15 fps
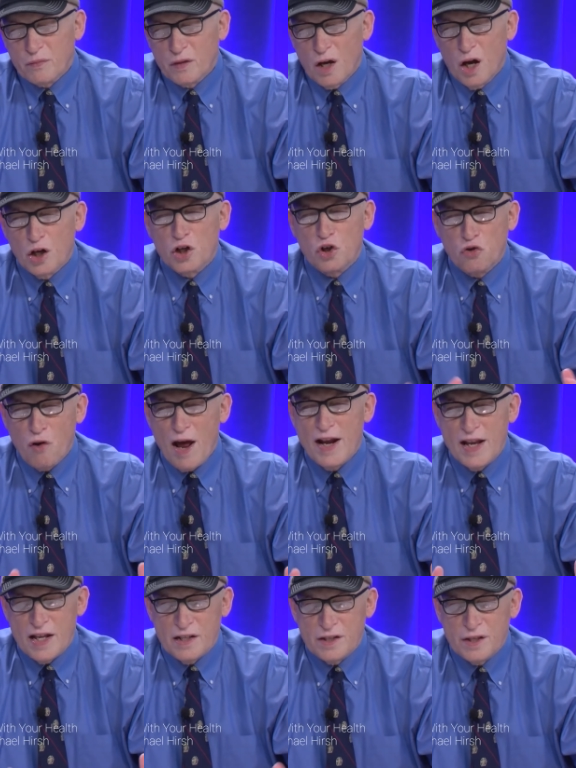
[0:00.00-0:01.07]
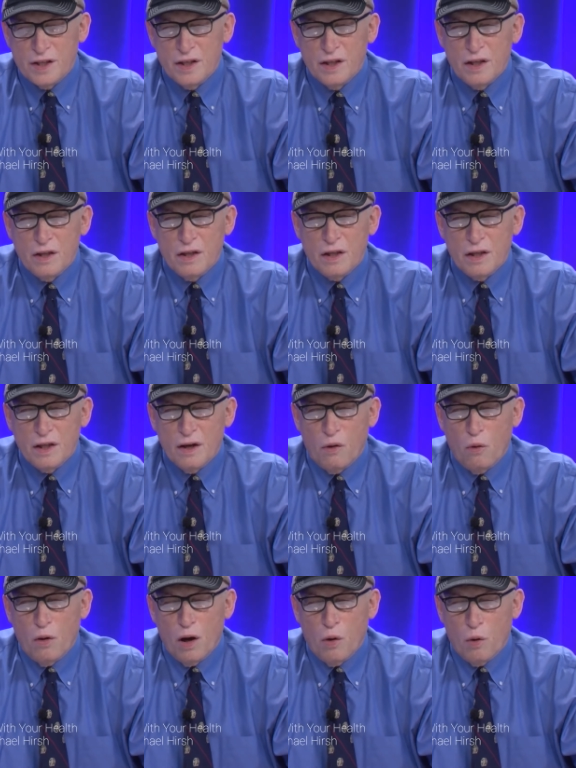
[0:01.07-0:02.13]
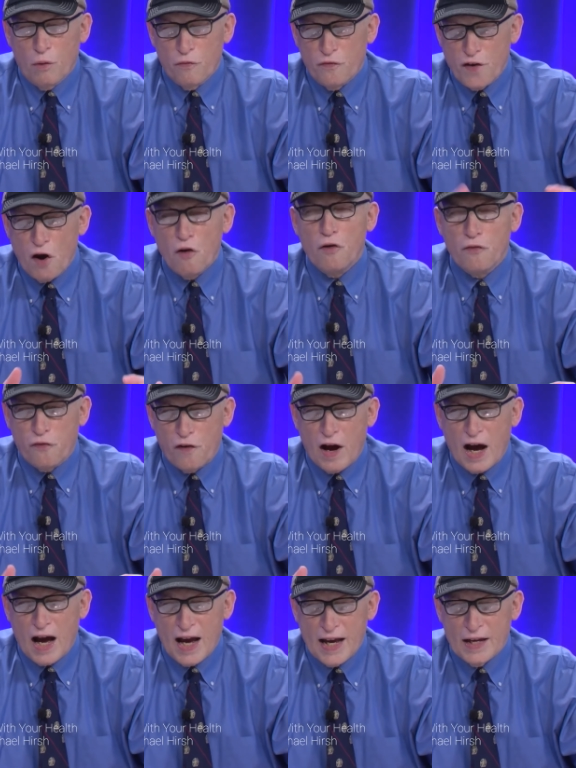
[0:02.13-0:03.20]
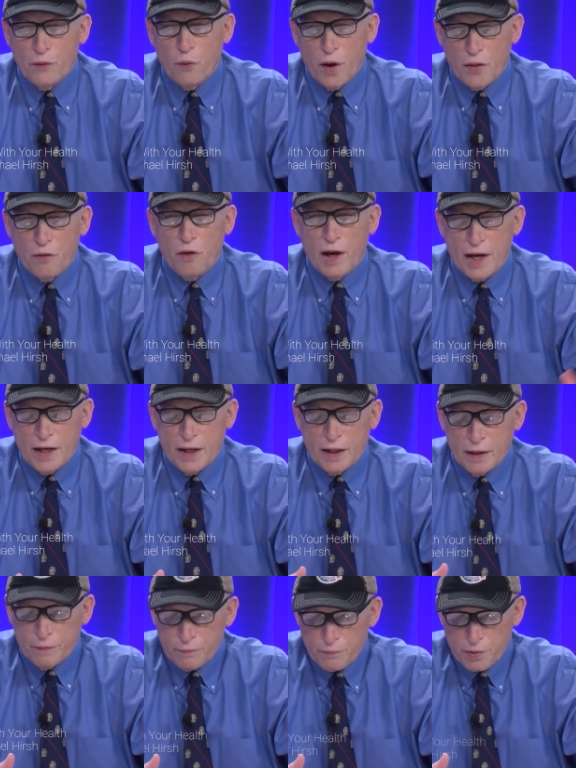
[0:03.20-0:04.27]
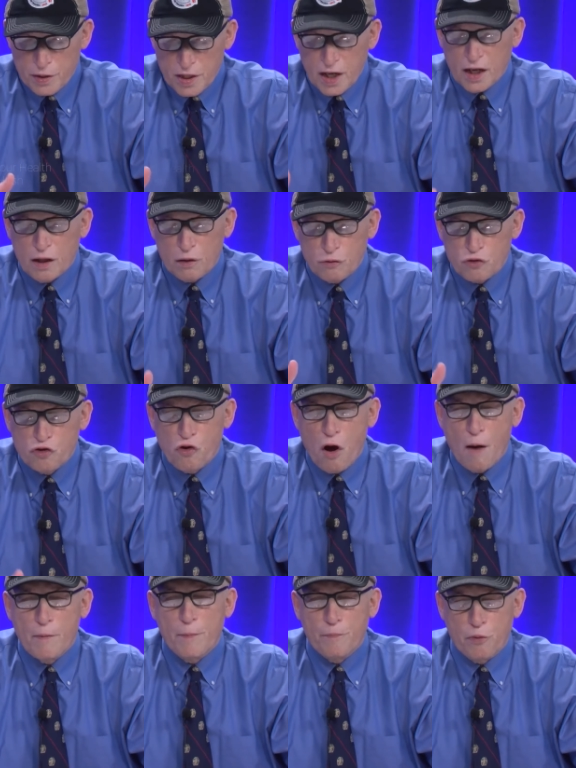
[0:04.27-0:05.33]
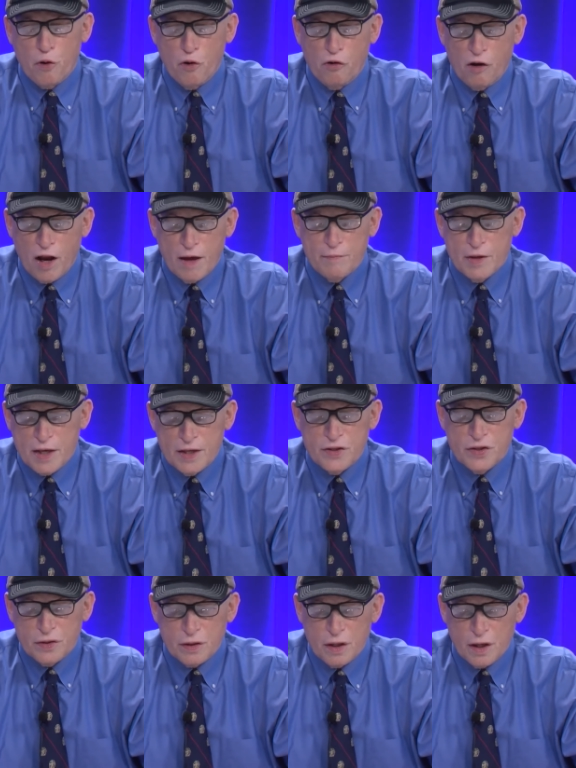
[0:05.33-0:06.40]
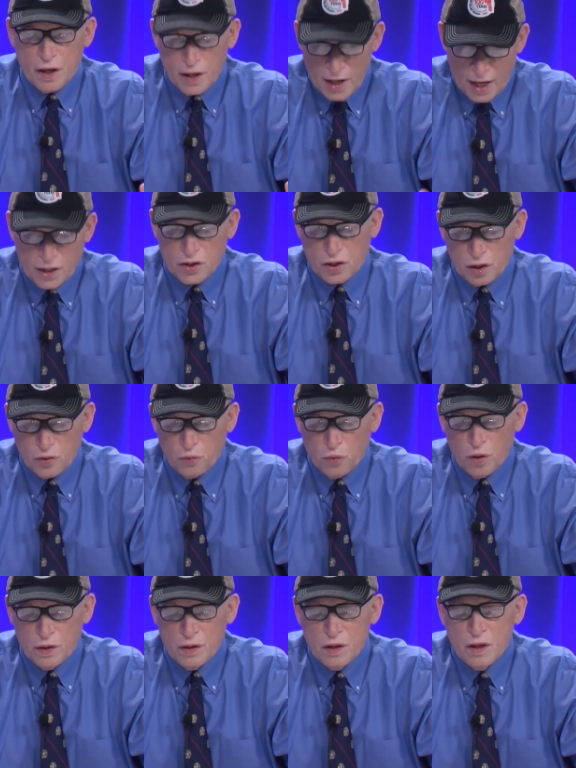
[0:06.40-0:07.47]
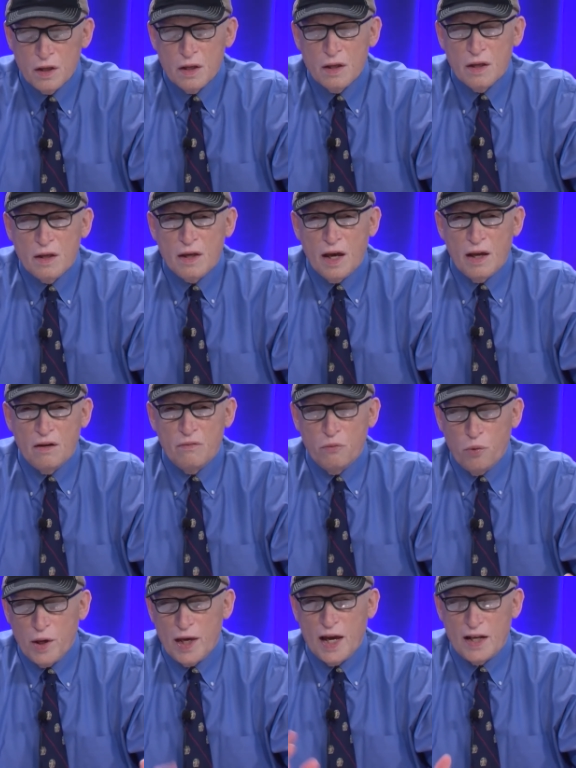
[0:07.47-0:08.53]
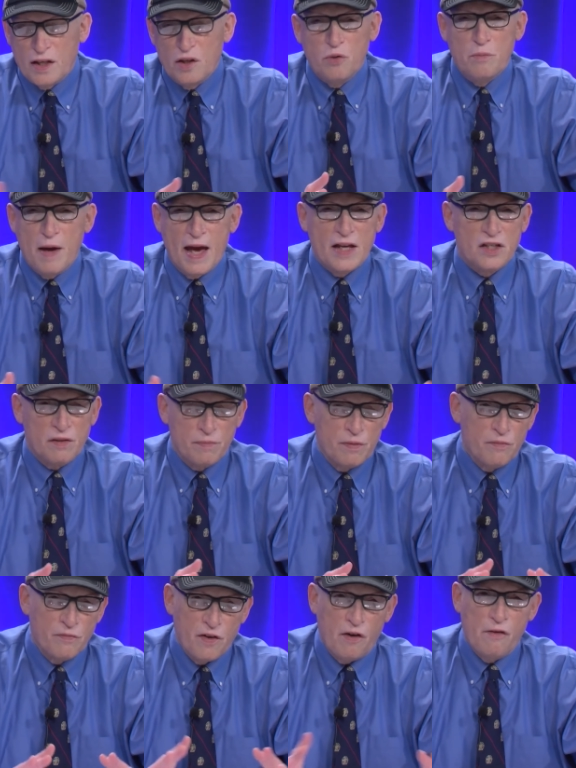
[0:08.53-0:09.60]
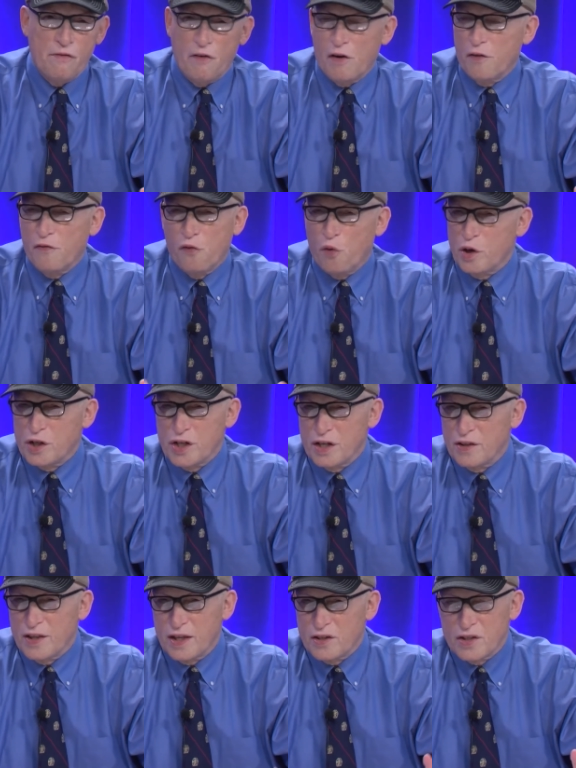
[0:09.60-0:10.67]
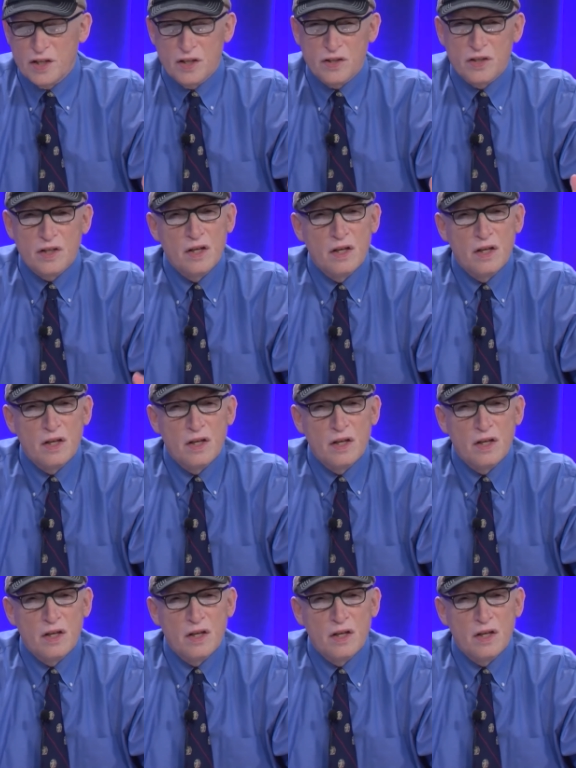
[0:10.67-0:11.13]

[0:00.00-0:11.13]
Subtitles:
accredit or verify whether a particular trauma program is an excellent one. And we at UMass have been very, very fortunate that since